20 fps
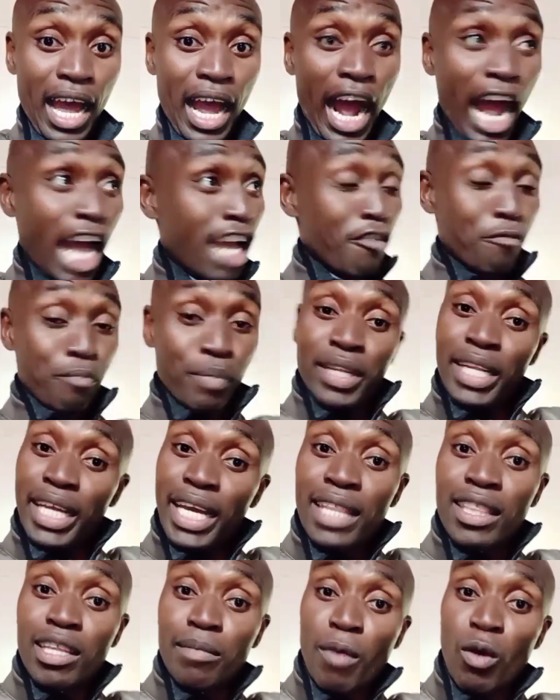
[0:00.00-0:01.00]
I have been
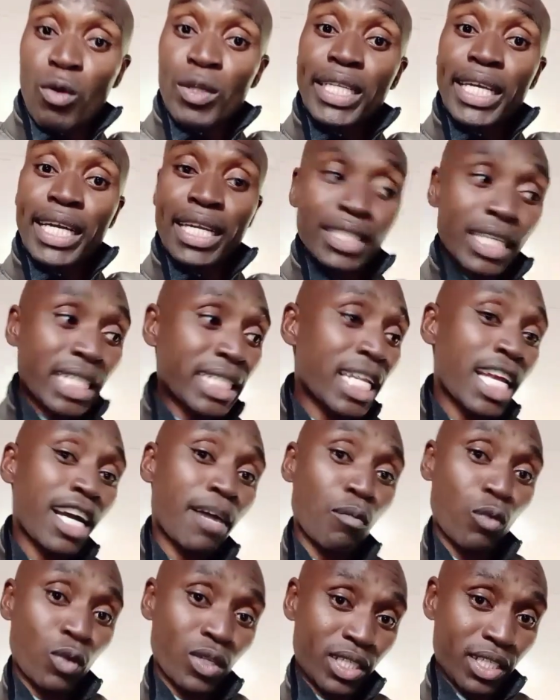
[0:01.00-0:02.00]
in the mountain just like
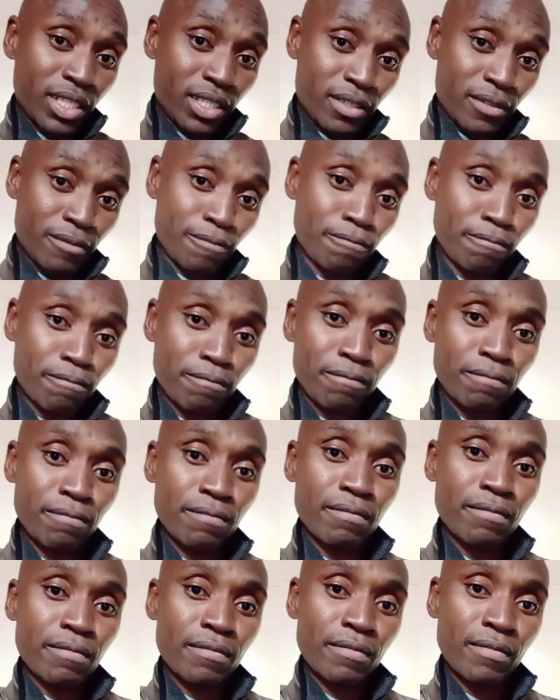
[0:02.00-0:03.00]
Moses,
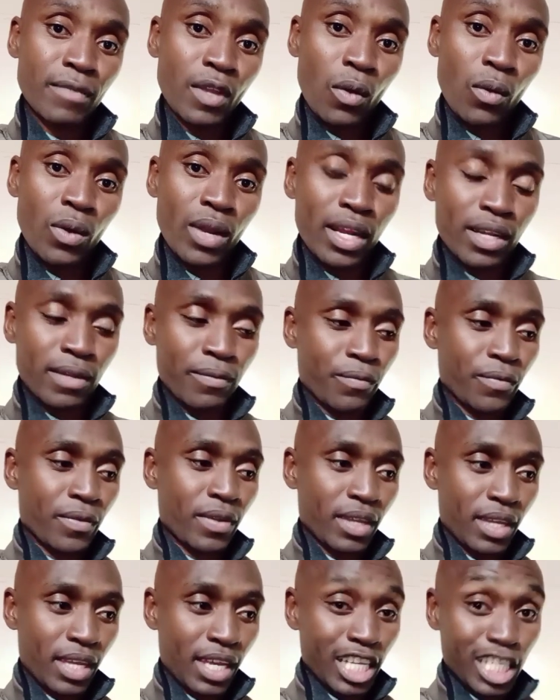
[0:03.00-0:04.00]
all right,
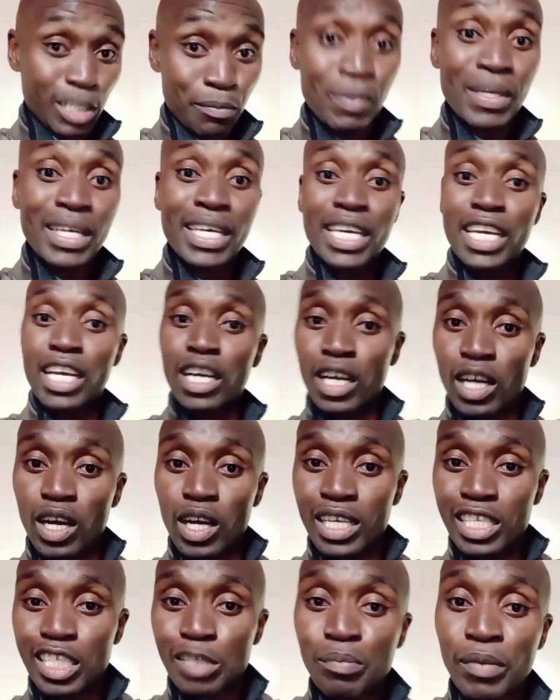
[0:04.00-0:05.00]
speaking
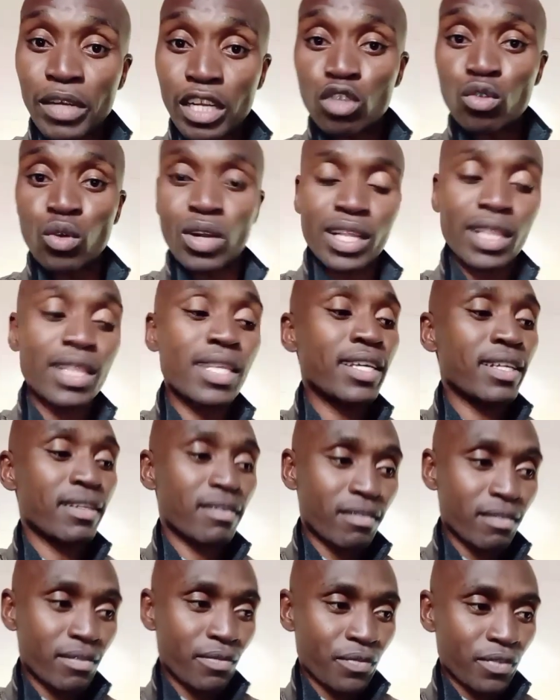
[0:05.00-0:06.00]
spiritual
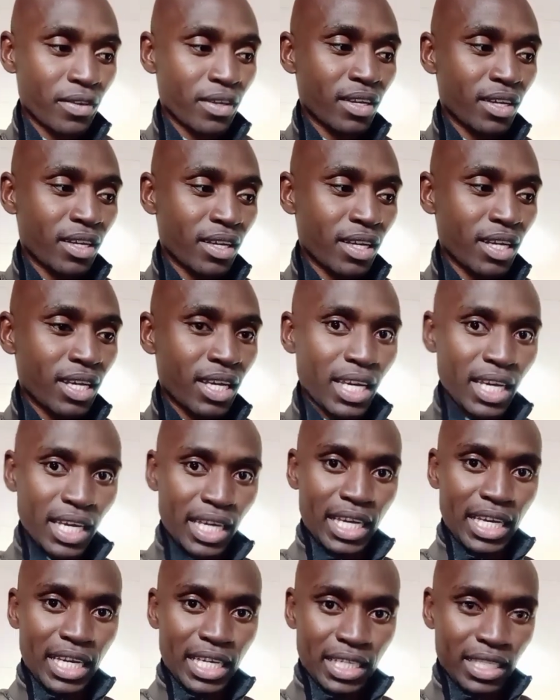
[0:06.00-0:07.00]
things
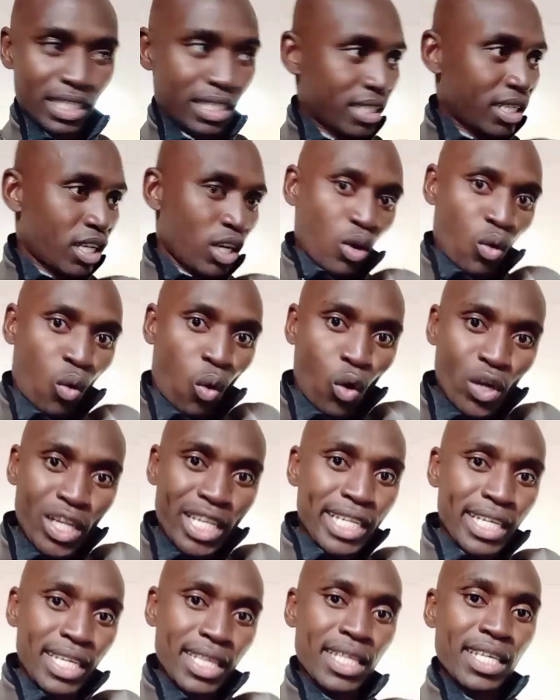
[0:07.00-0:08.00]
and
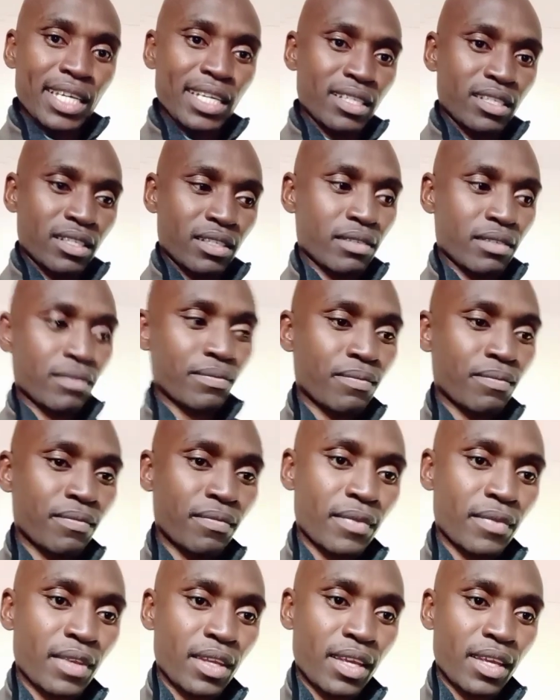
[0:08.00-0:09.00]
godly things.
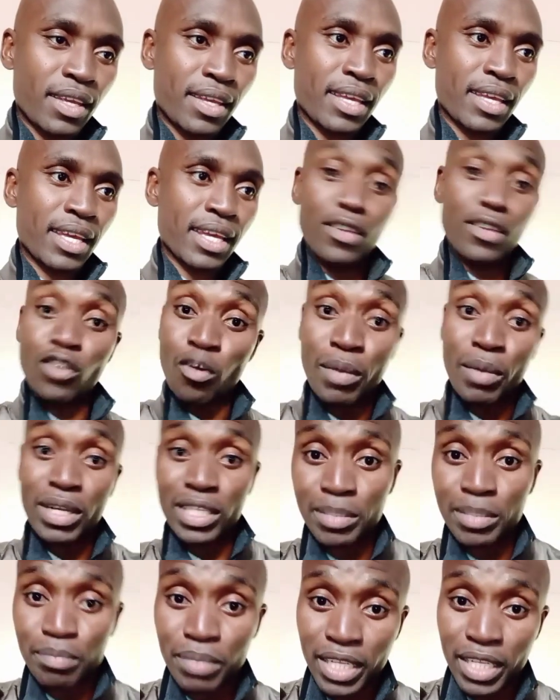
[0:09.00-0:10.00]

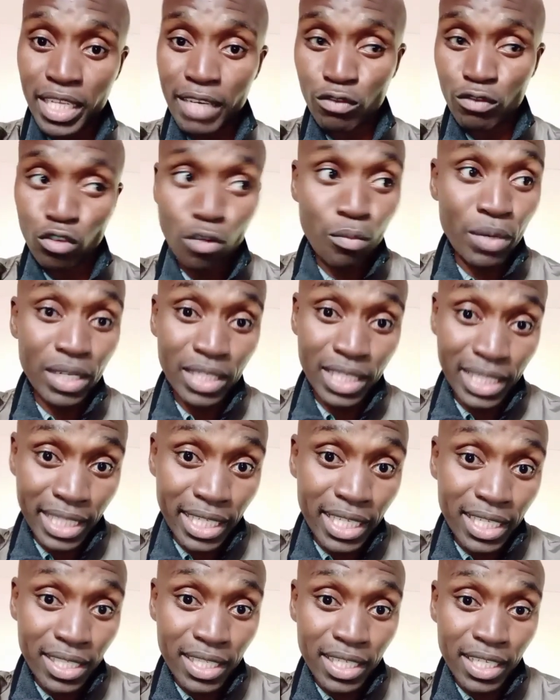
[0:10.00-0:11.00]
Nobody believes, nobody's
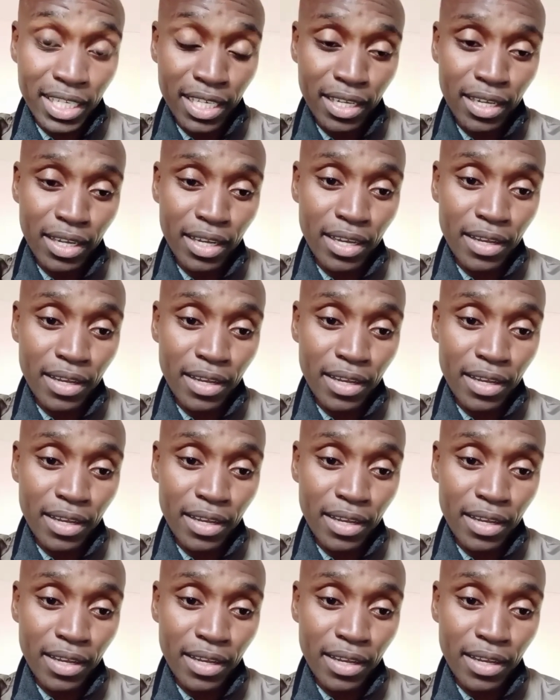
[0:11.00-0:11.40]
listening.